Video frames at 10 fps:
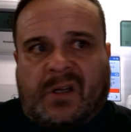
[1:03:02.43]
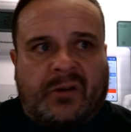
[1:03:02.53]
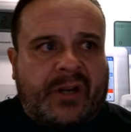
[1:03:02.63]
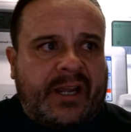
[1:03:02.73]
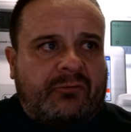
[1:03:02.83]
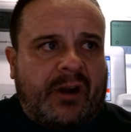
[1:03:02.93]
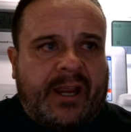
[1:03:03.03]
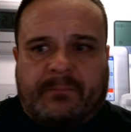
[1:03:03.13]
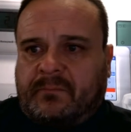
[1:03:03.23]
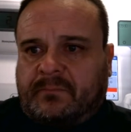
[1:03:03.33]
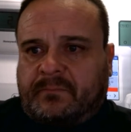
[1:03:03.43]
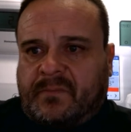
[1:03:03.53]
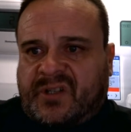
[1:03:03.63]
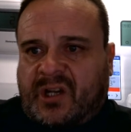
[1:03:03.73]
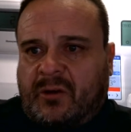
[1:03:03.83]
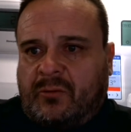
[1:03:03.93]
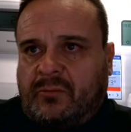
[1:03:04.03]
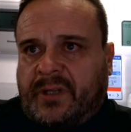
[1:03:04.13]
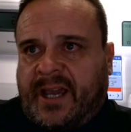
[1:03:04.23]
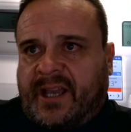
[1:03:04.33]
Okay, great.
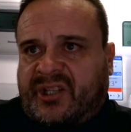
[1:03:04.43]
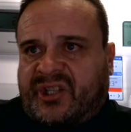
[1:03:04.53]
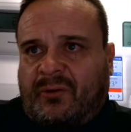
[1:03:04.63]
So, yeah, it's